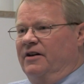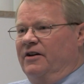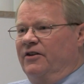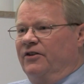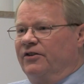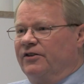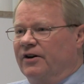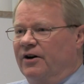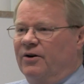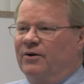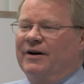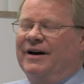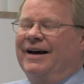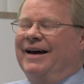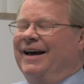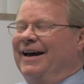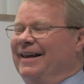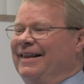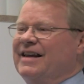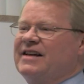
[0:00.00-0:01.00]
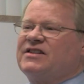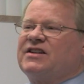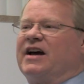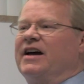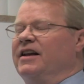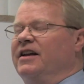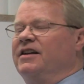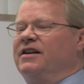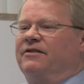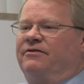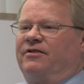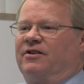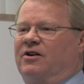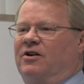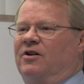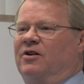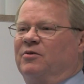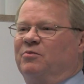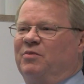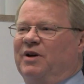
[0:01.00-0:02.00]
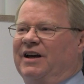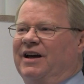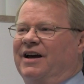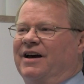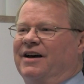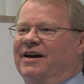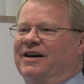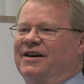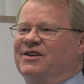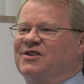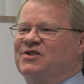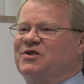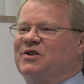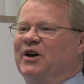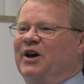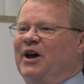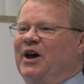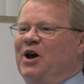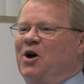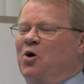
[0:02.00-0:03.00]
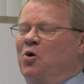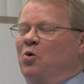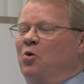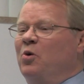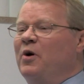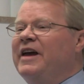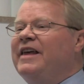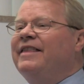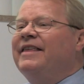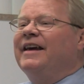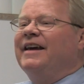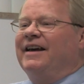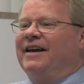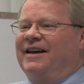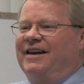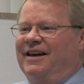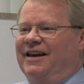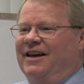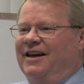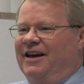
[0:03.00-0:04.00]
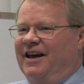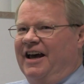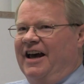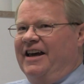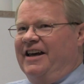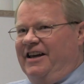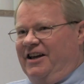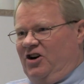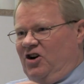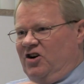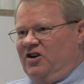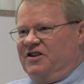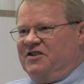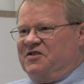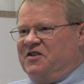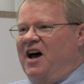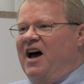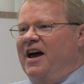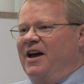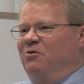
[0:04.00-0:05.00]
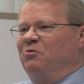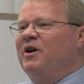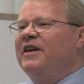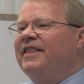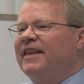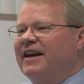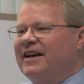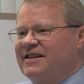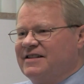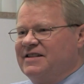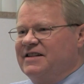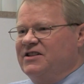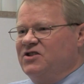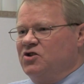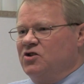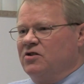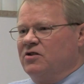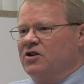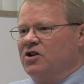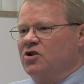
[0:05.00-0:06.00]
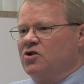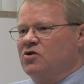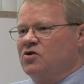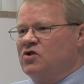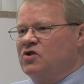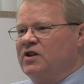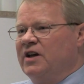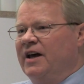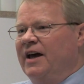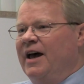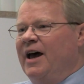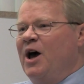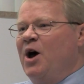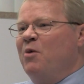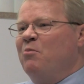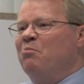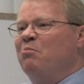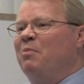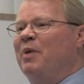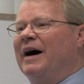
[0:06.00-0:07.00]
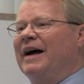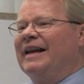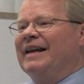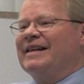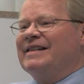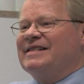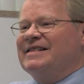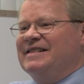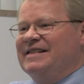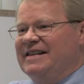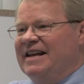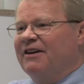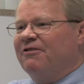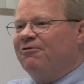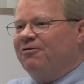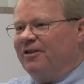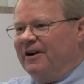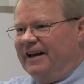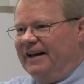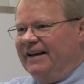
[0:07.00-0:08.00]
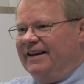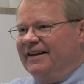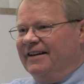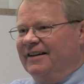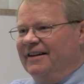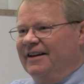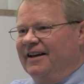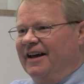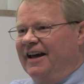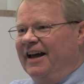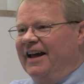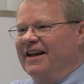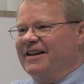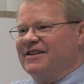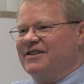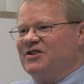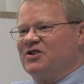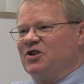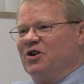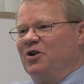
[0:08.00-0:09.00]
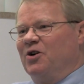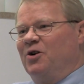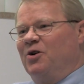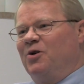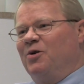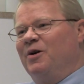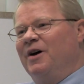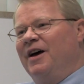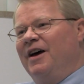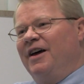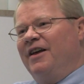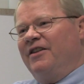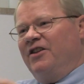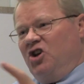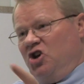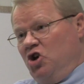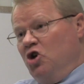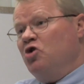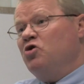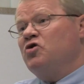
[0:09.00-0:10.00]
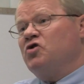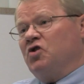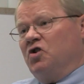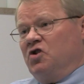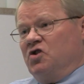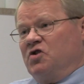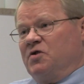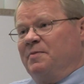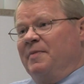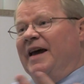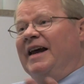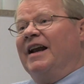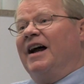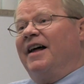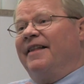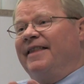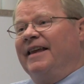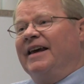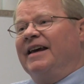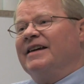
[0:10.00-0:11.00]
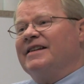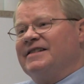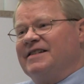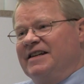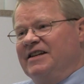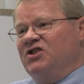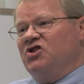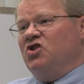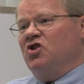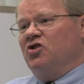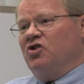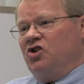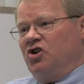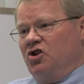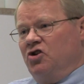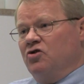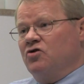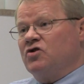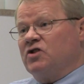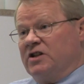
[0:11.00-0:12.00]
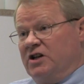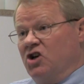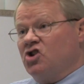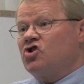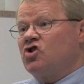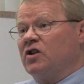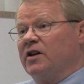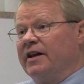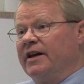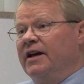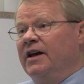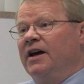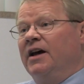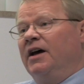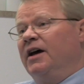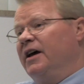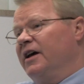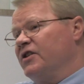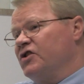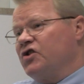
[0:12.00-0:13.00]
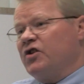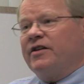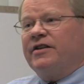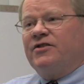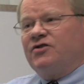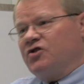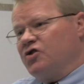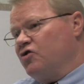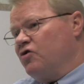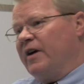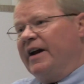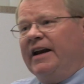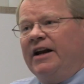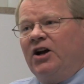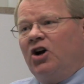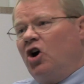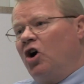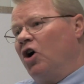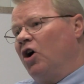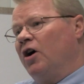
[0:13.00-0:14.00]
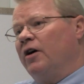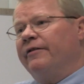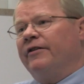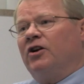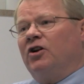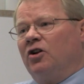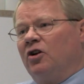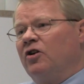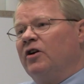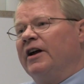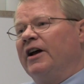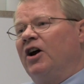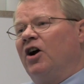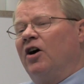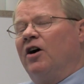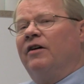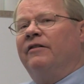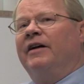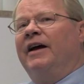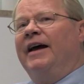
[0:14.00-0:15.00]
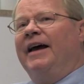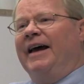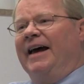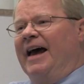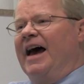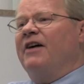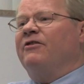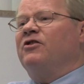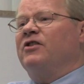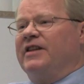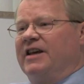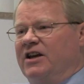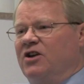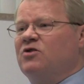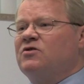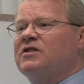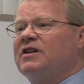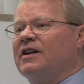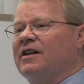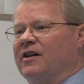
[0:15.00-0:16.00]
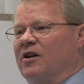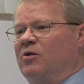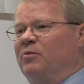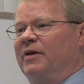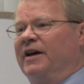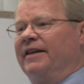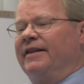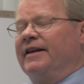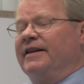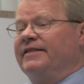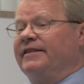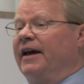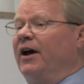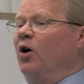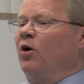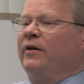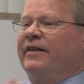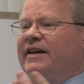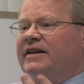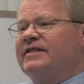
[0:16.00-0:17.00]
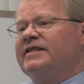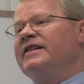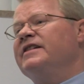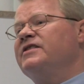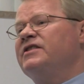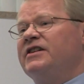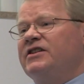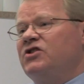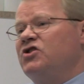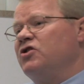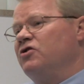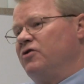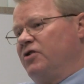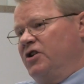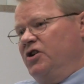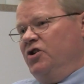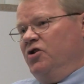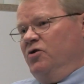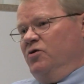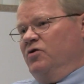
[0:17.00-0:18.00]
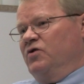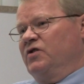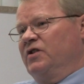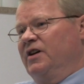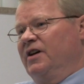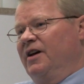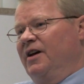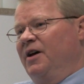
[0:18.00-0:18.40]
So, and that's kind of difficult because we think in our design, we think it's easier to use, but it's different. And so the users may not think it's easier to use initially. And so there's a training curve and a learning curve. After they use it a little bit, they say, oh, this is easier to use.